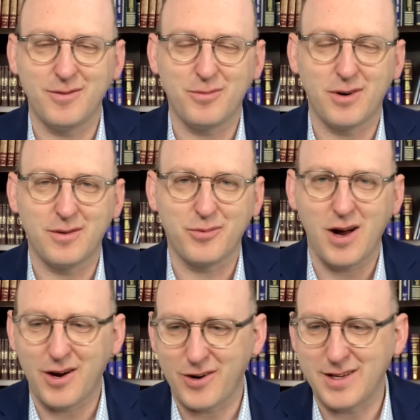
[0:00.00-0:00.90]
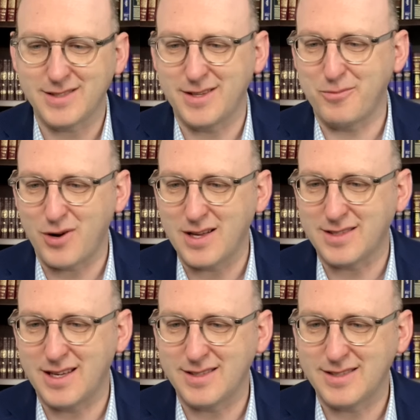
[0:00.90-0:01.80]
uh, progress and
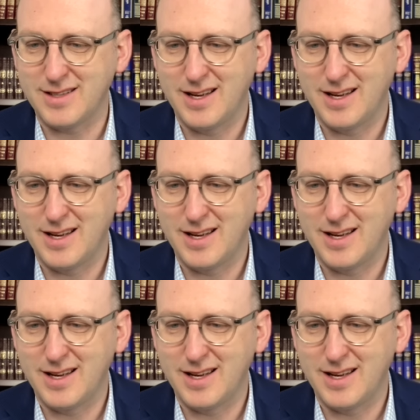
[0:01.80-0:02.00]
process.